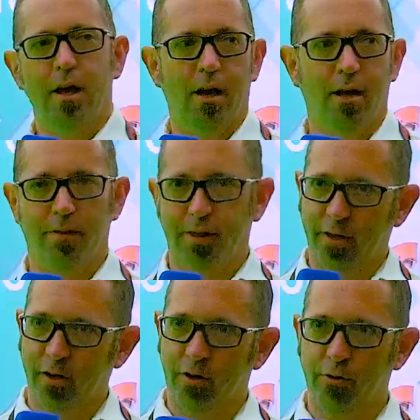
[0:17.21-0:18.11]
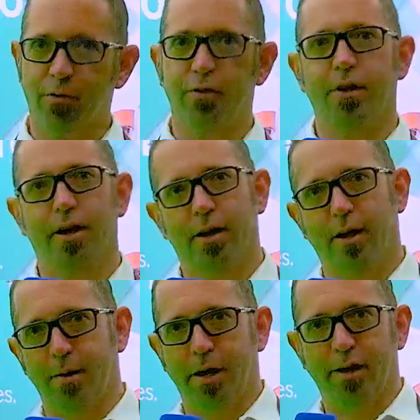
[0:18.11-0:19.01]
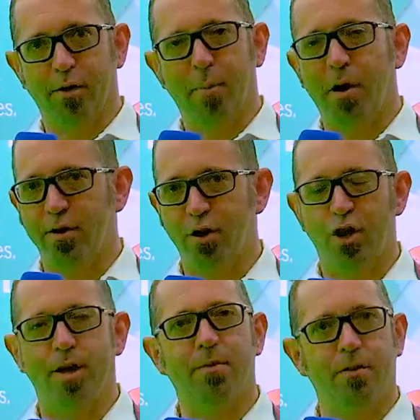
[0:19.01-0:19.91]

Uh, this includes uh, either partnerships